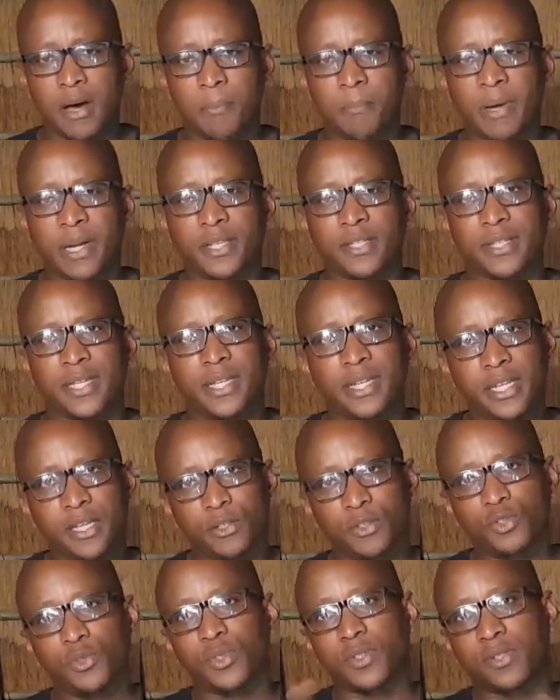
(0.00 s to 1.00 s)
but it's
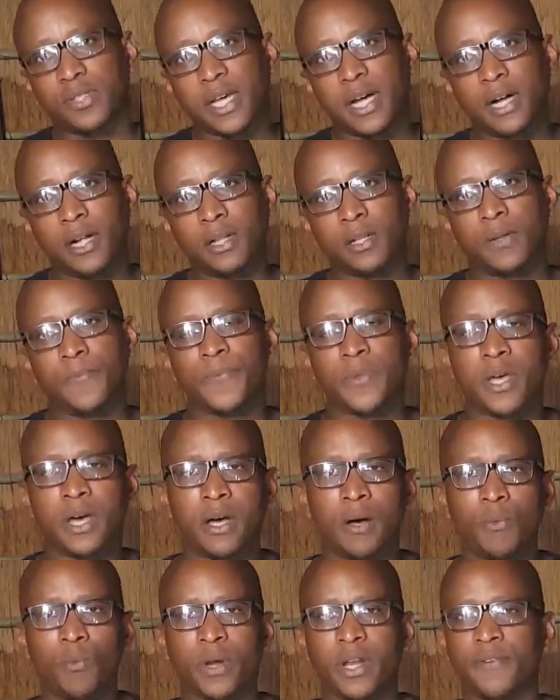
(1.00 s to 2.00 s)
illegal to sell
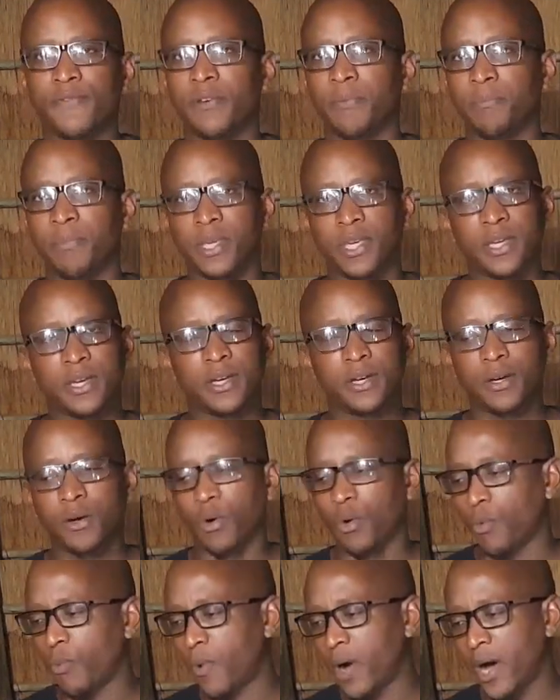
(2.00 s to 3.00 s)
whatever beer
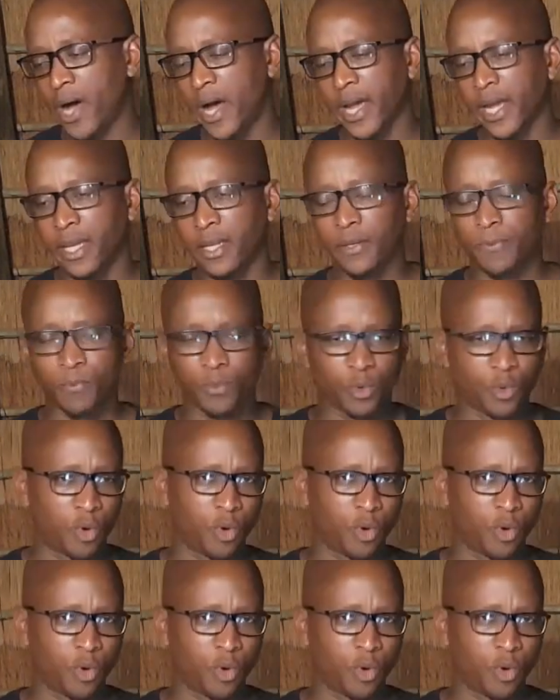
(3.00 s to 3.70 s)
or wine